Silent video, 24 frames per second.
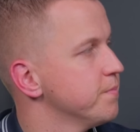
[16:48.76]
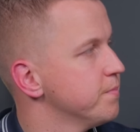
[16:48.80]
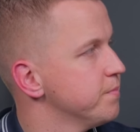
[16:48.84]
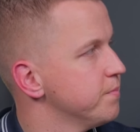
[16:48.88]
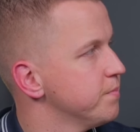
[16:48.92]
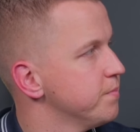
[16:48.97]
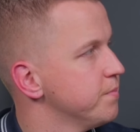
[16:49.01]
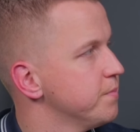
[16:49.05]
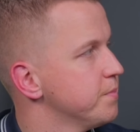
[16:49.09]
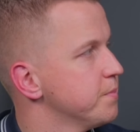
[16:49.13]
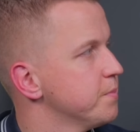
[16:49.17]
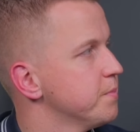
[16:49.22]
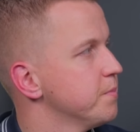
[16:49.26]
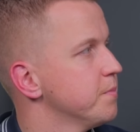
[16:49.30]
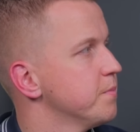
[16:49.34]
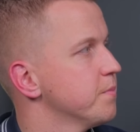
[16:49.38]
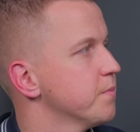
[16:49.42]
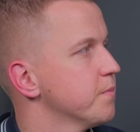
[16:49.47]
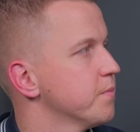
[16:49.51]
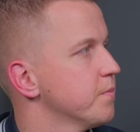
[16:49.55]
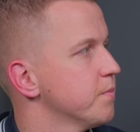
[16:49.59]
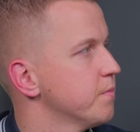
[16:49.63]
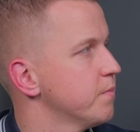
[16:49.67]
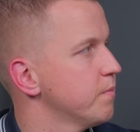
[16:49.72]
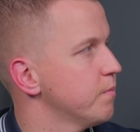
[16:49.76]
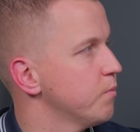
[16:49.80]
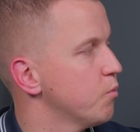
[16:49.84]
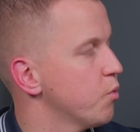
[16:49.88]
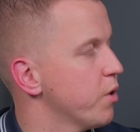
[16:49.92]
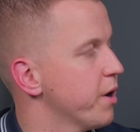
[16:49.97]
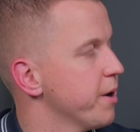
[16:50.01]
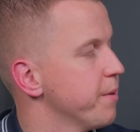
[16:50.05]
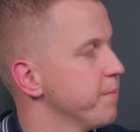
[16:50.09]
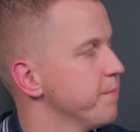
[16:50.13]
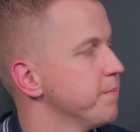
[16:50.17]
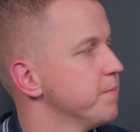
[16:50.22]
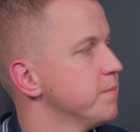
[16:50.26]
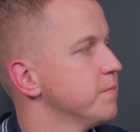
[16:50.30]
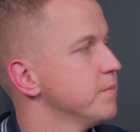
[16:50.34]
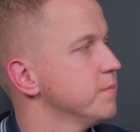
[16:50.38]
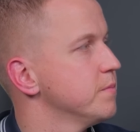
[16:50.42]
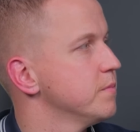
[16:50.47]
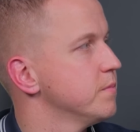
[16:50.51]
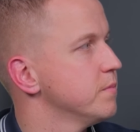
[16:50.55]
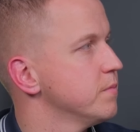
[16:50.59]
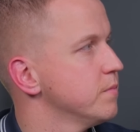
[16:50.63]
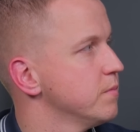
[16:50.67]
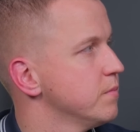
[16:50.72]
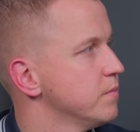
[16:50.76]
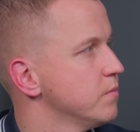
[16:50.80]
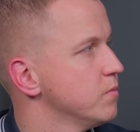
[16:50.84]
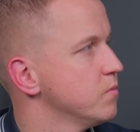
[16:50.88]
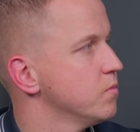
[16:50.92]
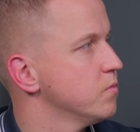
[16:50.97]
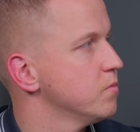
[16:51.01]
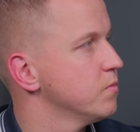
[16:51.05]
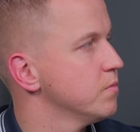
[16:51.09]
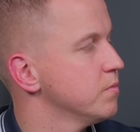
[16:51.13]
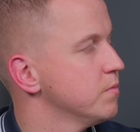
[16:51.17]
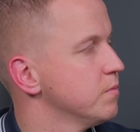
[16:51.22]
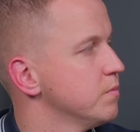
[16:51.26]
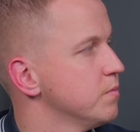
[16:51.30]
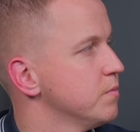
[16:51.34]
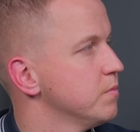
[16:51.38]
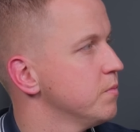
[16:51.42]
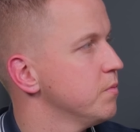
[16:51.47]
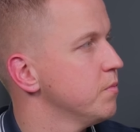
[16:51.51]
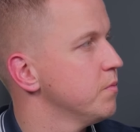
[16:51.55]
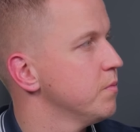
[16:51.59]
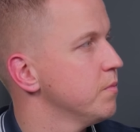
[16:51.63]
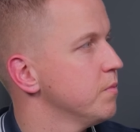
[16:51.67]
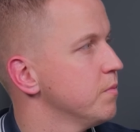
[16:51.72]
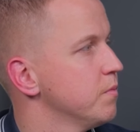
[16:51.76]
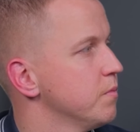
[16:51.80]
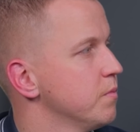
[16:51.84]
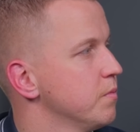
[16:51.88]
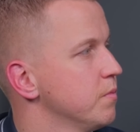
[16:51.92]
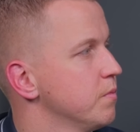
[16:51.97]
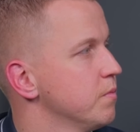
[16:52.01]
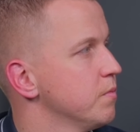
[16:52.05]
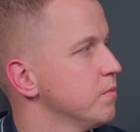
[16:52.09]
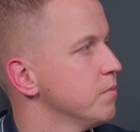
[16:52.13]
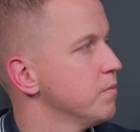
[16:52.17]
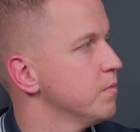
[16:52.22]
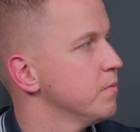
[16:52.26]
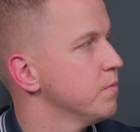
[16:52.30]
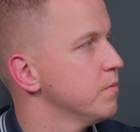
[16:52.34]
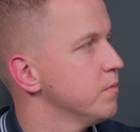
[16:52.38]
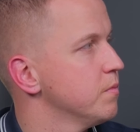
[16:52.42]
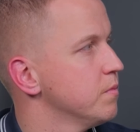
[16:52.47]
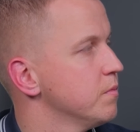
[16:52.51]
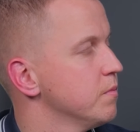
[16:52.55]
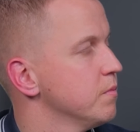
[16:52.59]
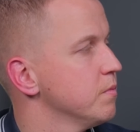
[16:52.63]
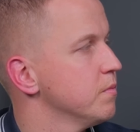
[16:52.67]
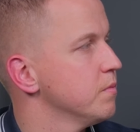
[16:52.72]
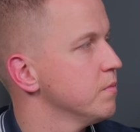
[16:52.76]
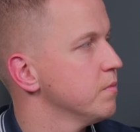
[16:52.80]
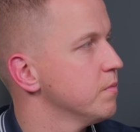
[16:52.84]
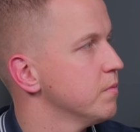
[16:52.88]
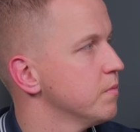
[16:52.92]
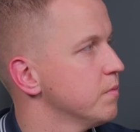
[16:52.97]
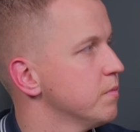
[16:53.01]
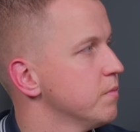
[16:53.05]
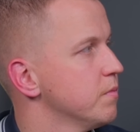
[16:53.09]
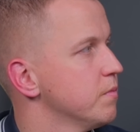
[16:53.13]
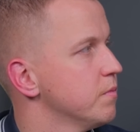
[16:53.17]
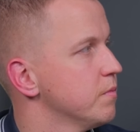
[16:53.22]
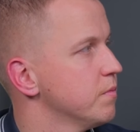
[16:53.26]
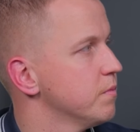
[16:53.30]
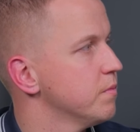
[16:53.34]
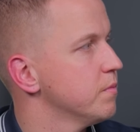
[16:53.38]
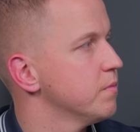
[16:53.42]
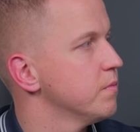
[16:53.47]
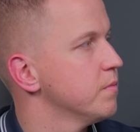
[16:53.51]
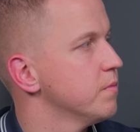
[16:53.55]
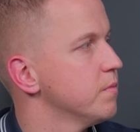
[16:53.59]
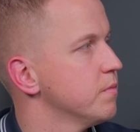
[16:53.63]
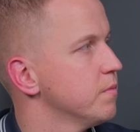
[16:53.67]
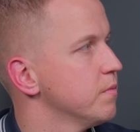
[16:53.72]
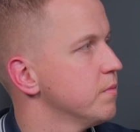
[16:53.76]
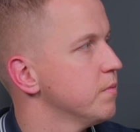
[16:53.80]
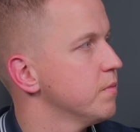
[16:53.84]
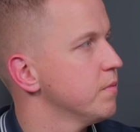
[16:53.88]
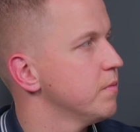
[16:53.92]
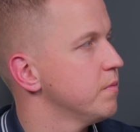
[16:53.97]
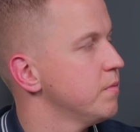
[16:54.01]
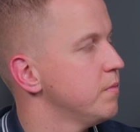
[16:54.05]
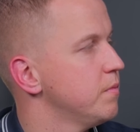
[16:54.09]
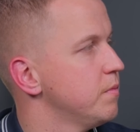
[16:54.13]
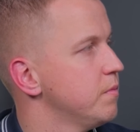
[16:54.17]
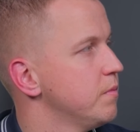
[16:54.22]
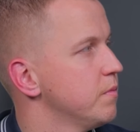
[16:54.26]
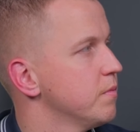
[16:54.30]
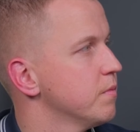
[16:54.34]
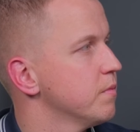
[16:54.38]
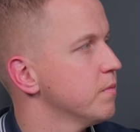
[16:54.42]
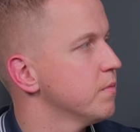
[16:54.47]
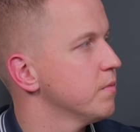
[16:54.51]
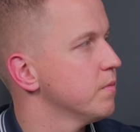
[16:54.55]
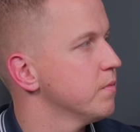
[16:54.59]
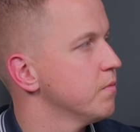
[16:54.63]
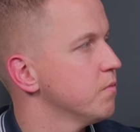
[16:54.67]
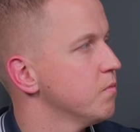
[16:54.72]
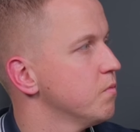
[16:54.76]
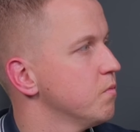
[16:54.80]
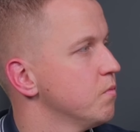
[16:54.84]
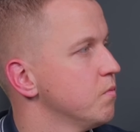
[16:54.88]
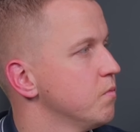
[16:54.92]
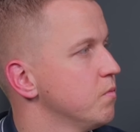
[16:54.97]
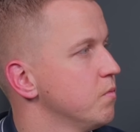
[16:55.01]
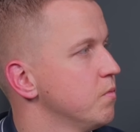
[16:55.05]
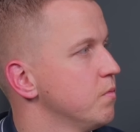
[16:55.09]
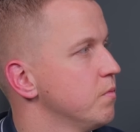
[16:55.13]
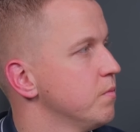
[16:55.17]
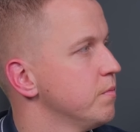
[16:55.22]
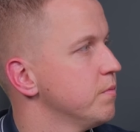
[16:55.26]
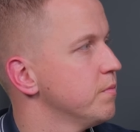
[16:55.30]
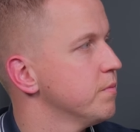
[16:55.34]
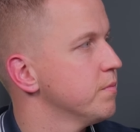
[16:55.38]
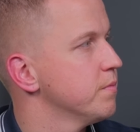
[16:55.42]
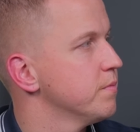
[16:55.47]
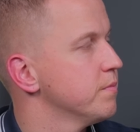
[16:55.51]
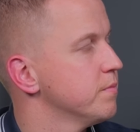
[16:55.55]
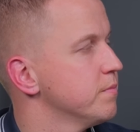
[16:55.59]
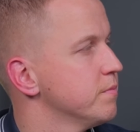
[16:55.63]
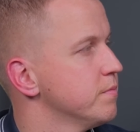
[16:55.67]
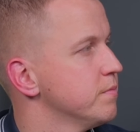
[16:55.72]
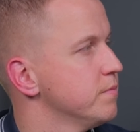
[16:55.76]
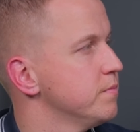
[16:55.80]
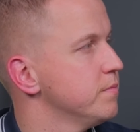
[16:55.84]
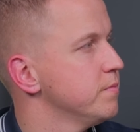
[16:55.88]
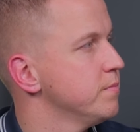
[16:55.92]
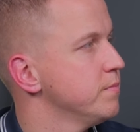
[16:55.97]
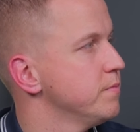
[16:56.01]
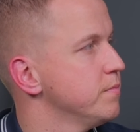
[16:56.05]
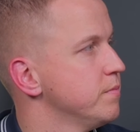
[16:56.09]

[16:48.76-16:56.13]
(silent)